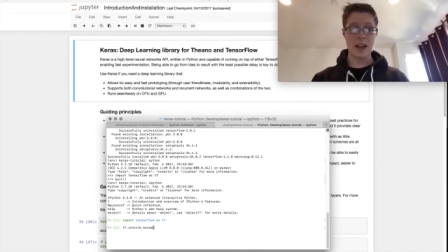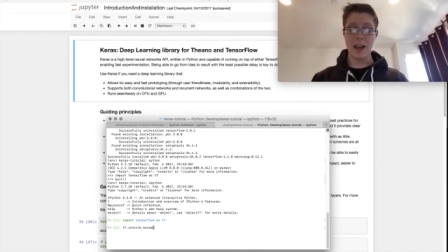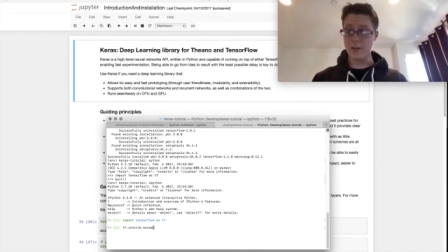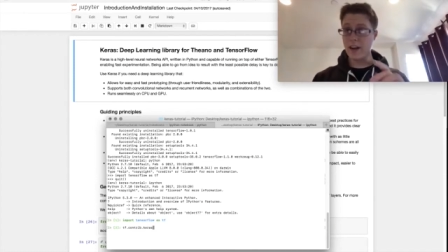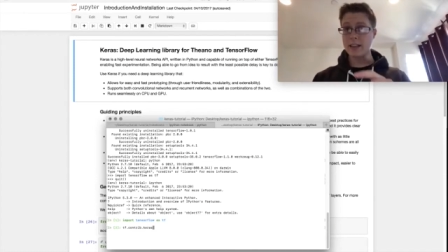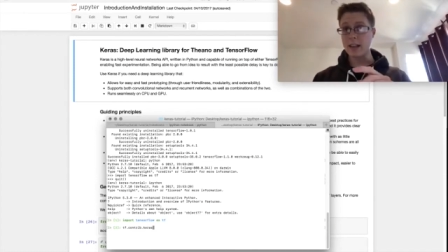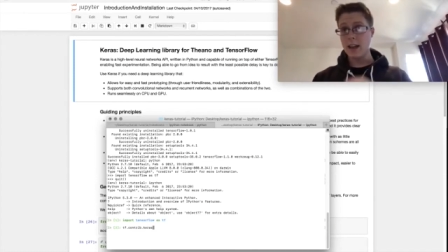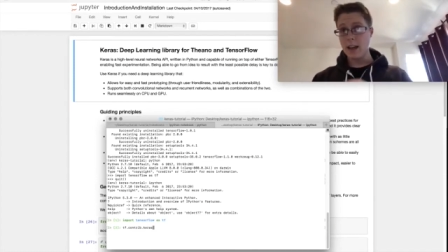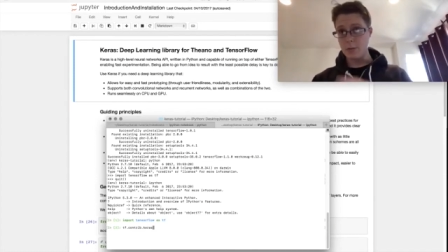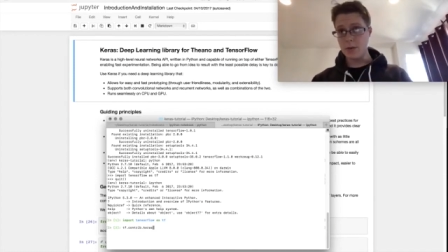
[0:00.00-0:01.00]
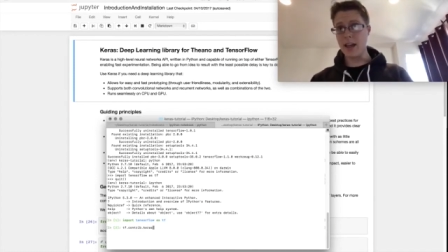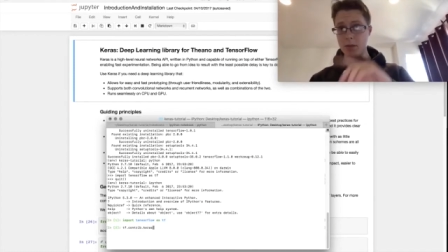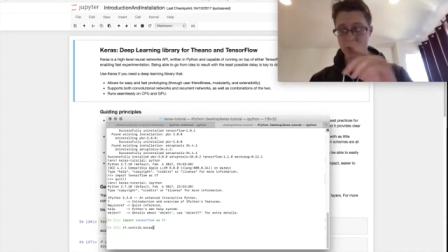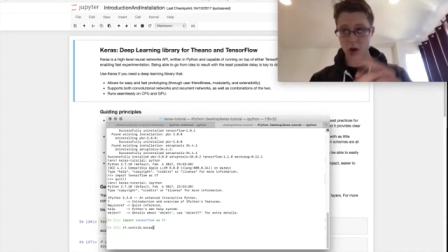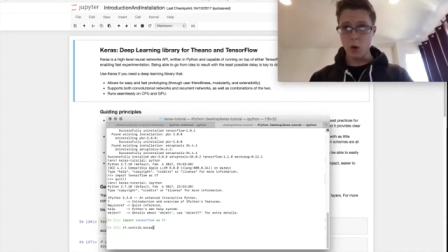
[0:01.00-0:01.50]
In fact, it became
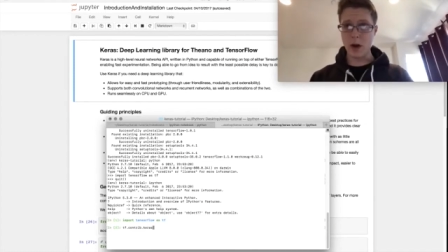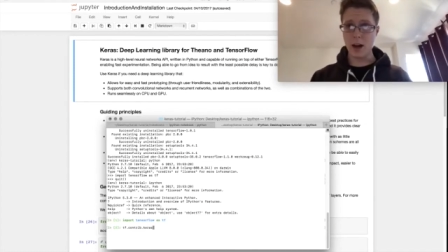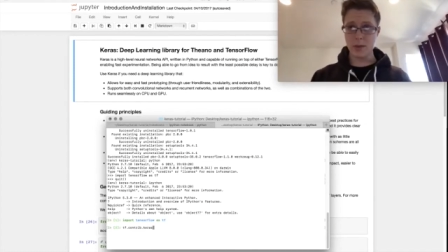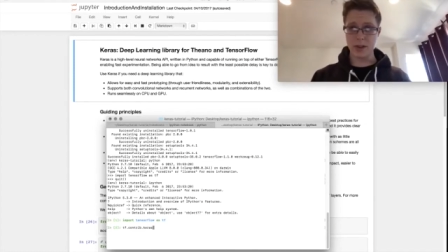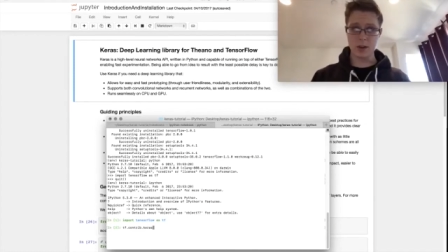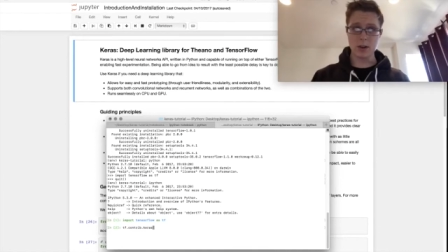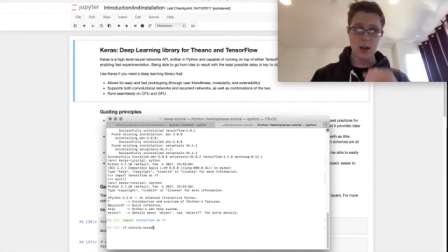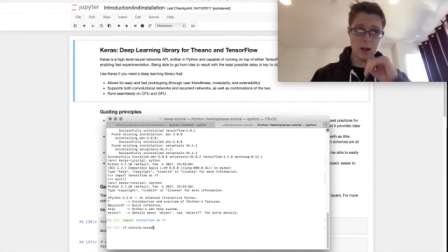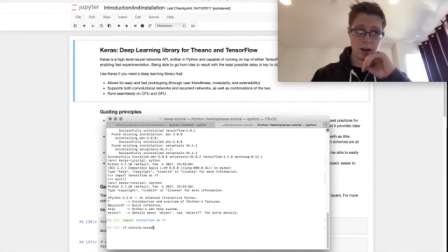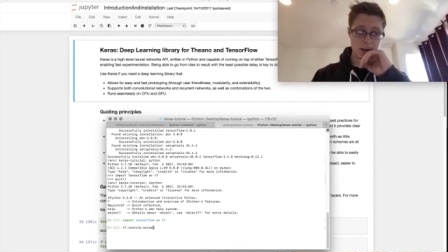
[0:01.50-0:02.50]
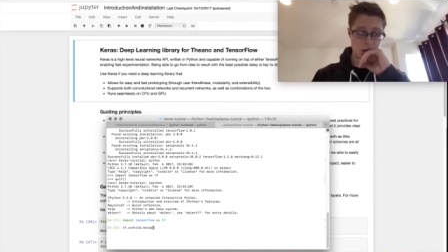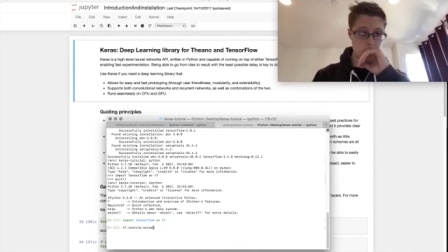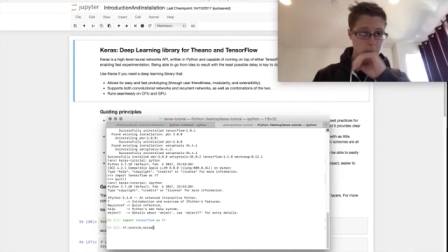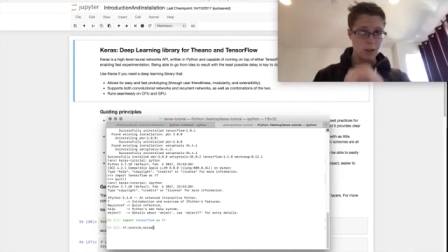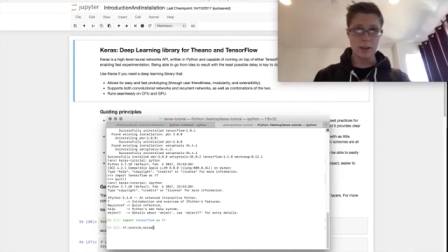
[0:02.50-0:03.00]
so popular, uh,
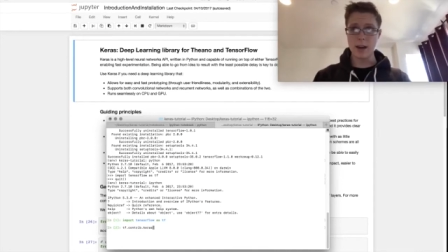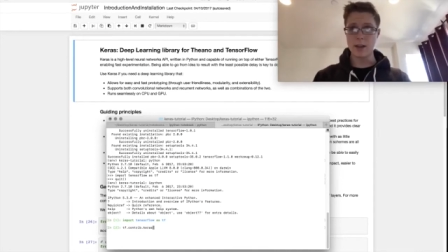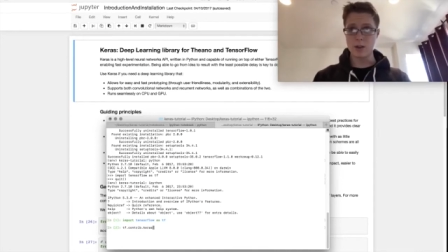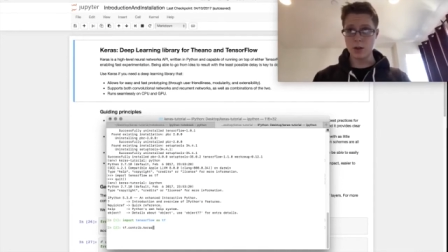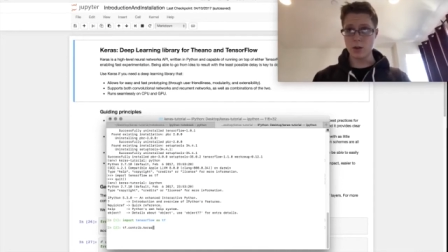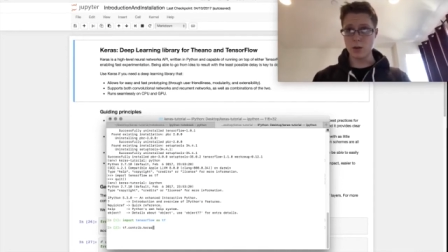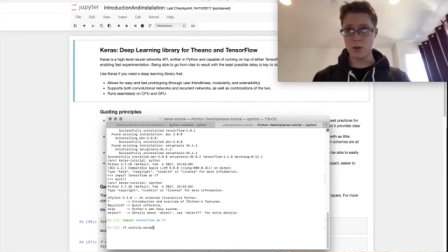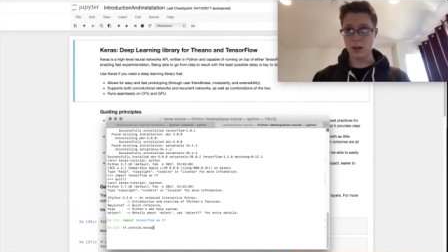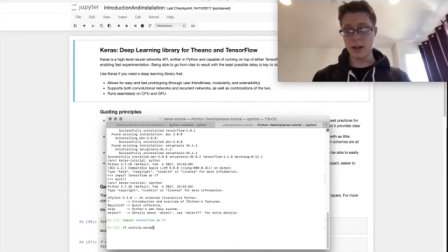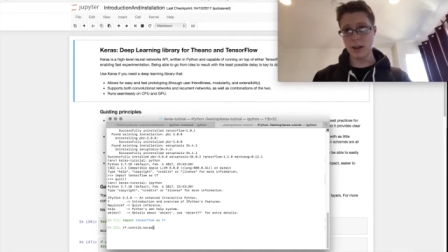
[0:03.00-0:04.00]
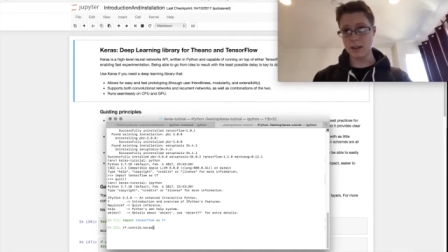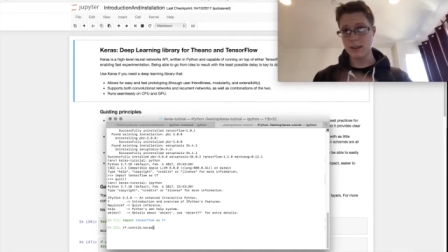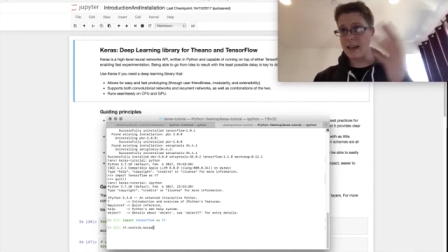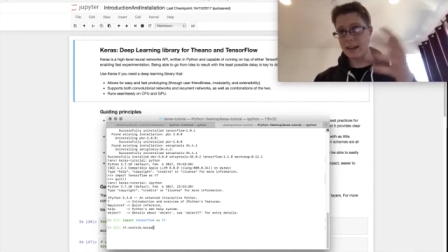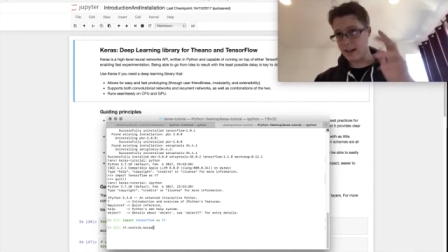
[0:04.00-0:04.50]
Google decided to uh,
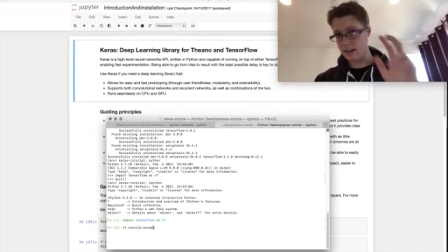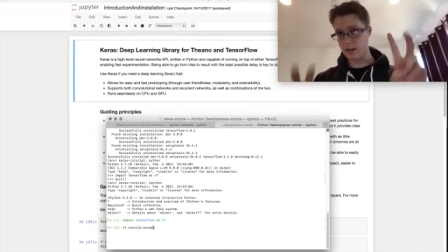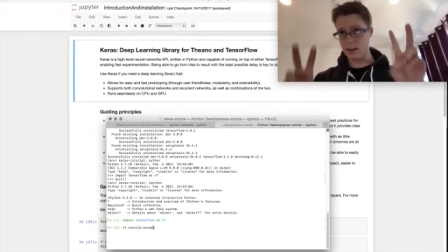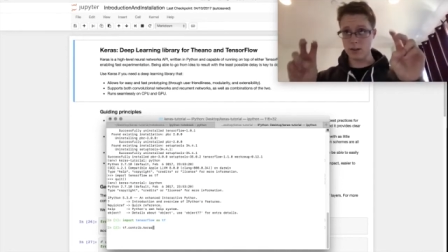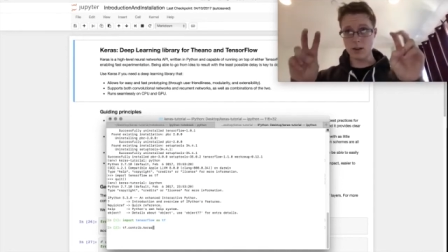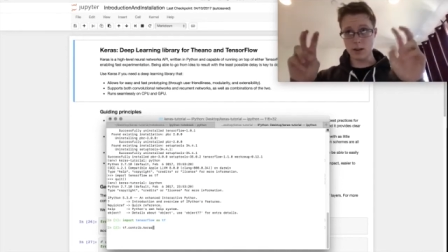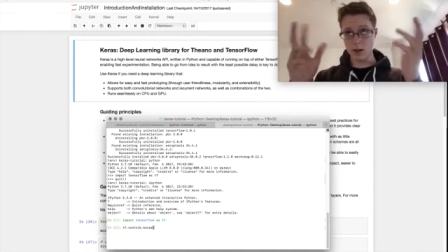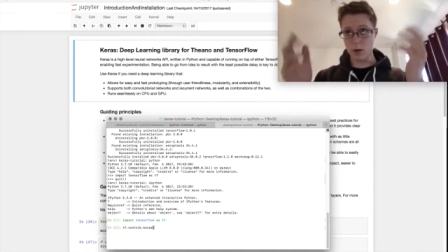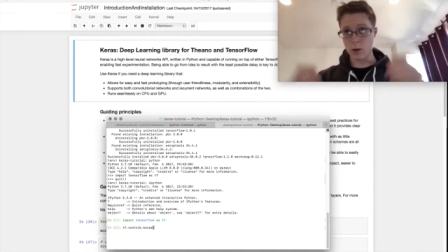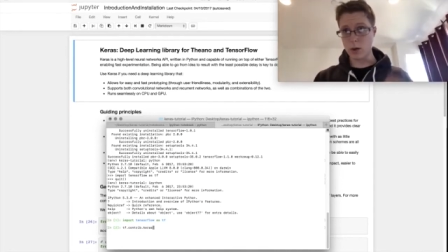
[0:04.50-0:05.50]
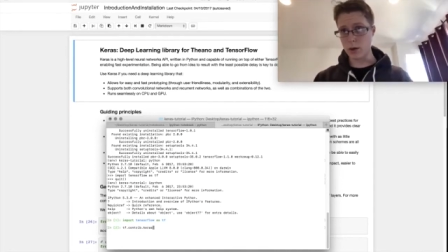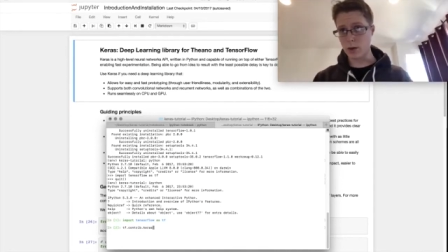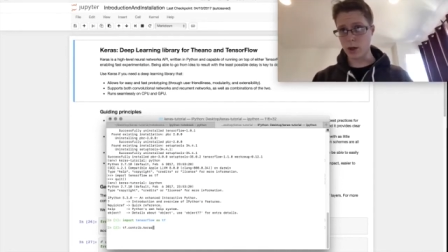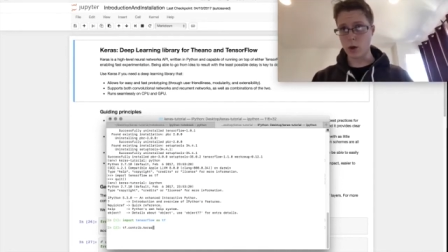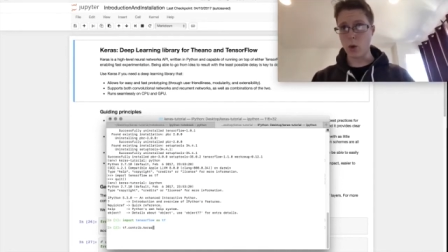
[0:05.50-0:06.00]
take it and, and, you know, quote
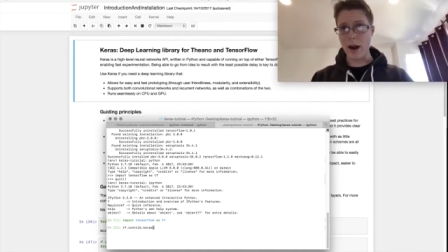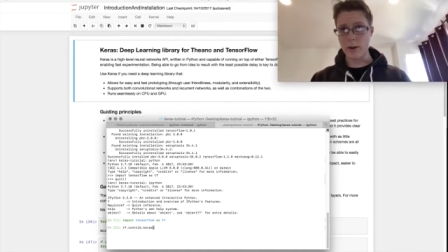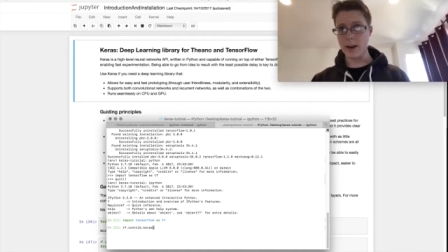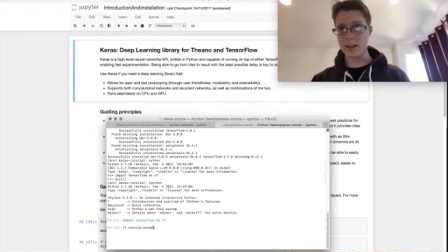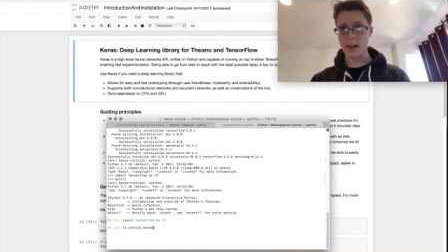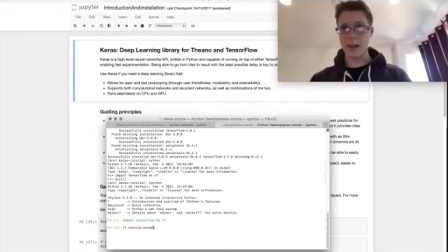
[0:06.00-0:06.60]
unquote, acquire it,